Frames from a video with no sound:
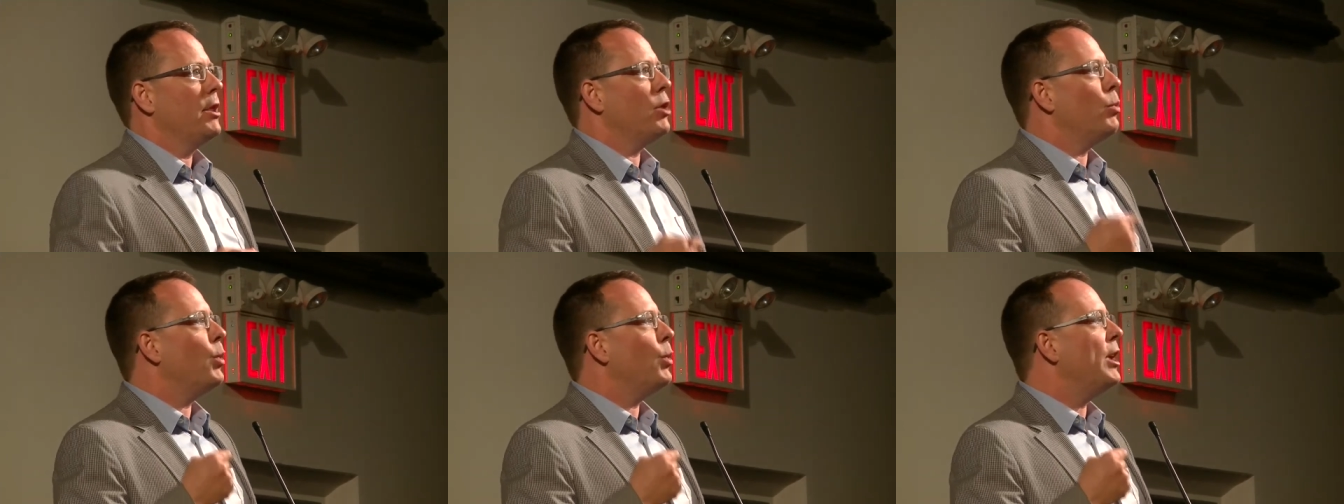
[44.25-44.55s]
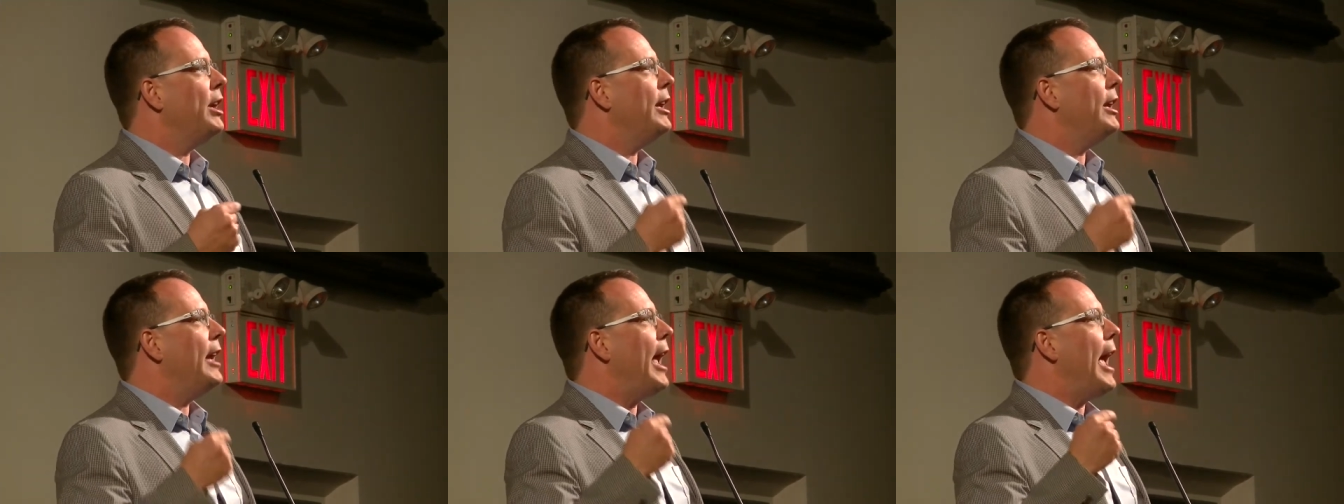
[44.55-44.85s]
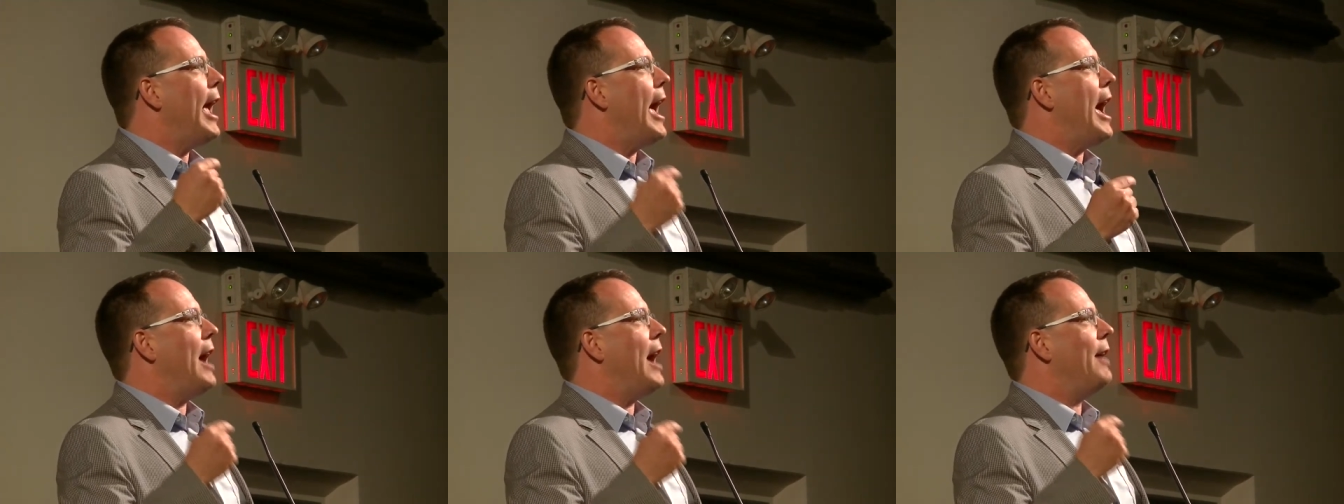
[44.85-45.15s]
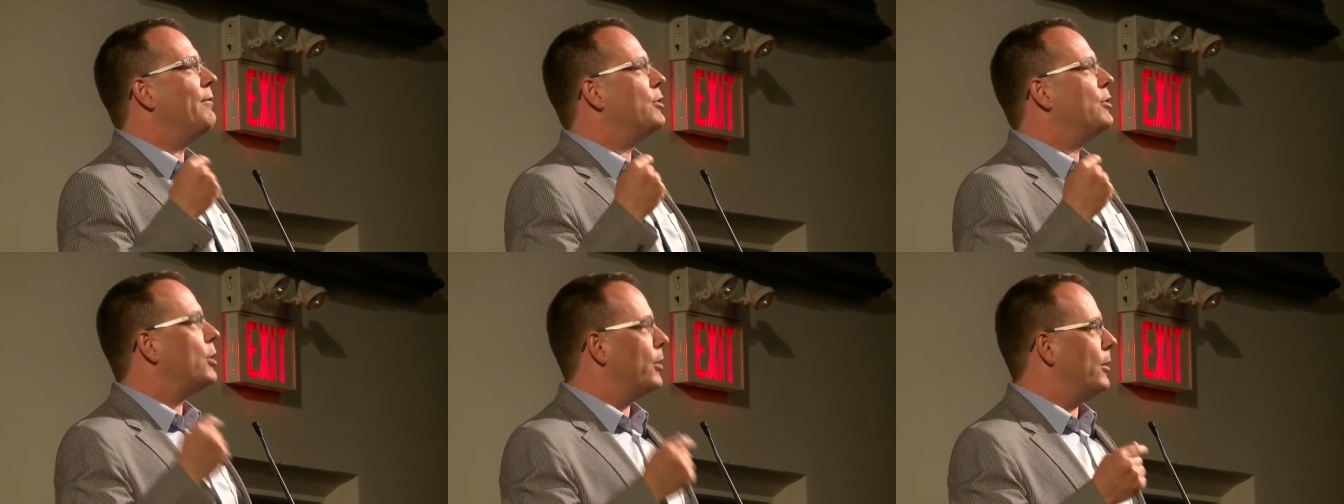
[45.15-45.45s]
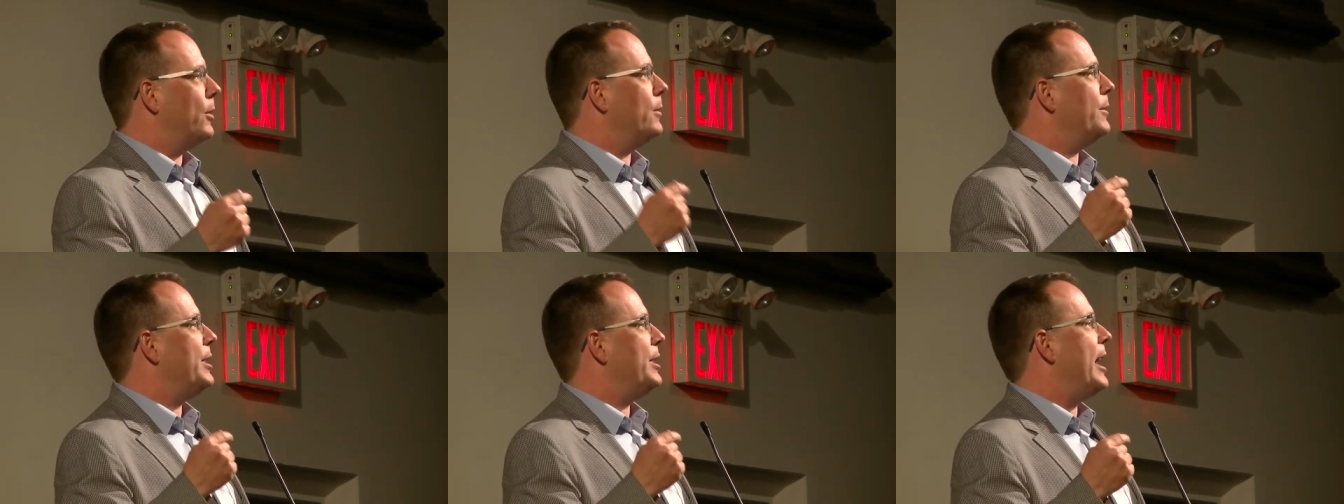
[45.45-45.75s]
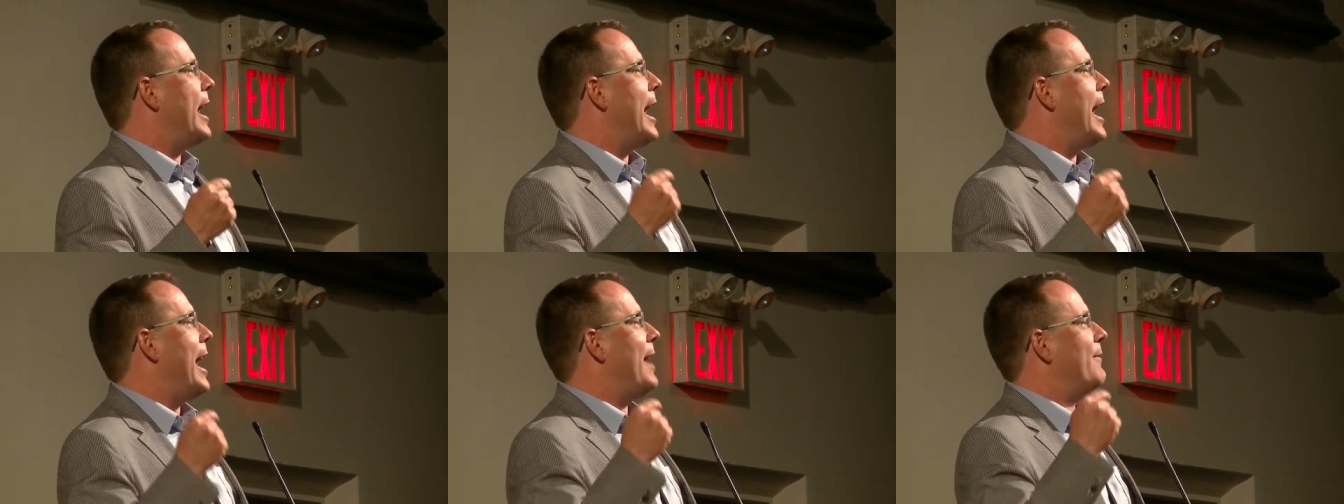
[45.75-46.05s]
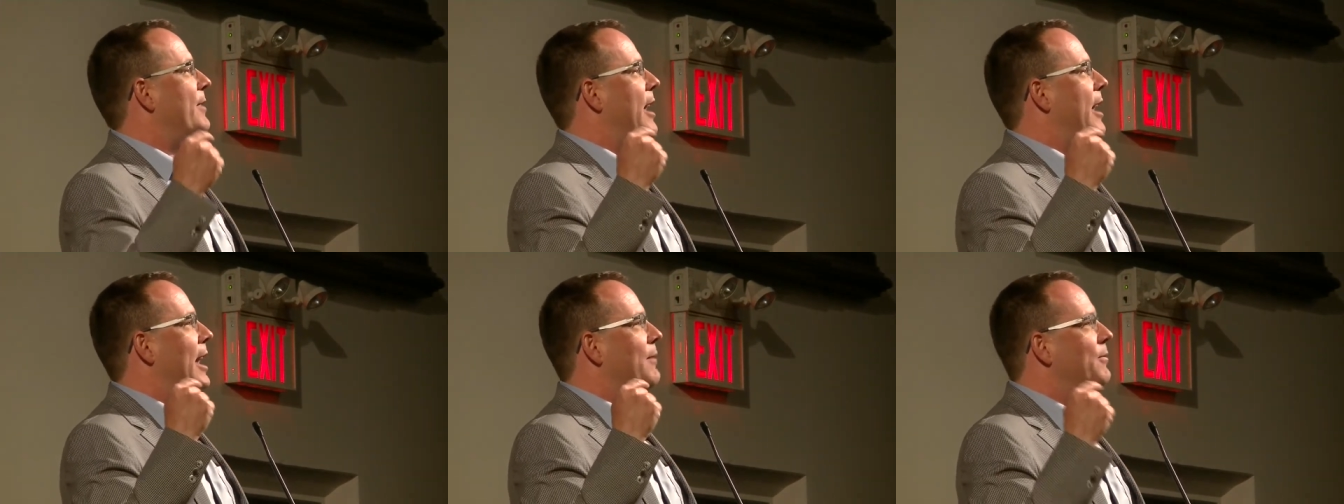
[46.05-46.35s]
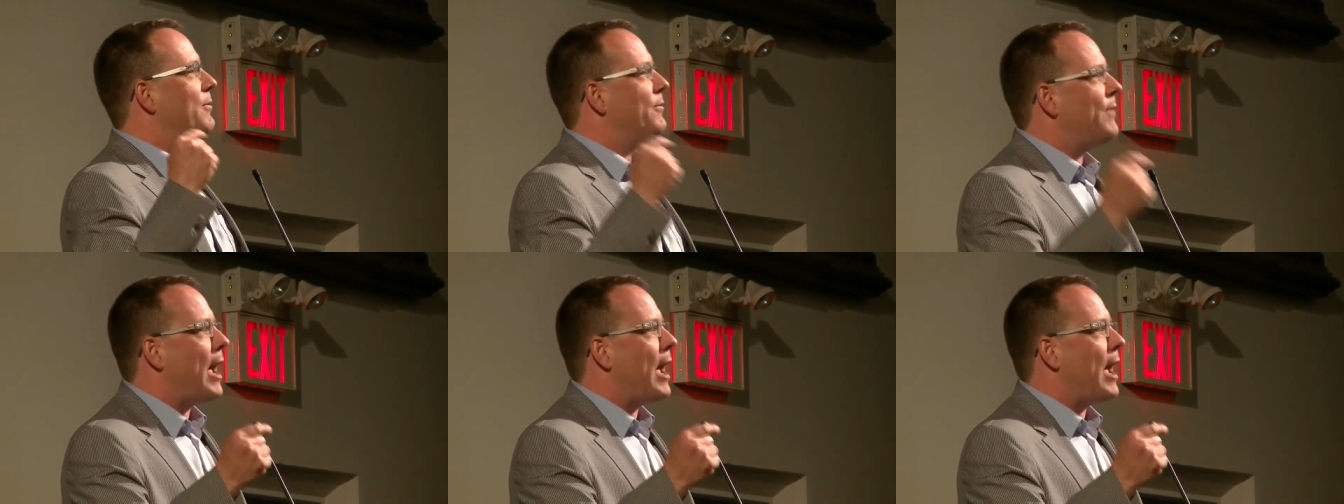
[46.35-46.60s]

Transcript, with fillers: that we have currently have a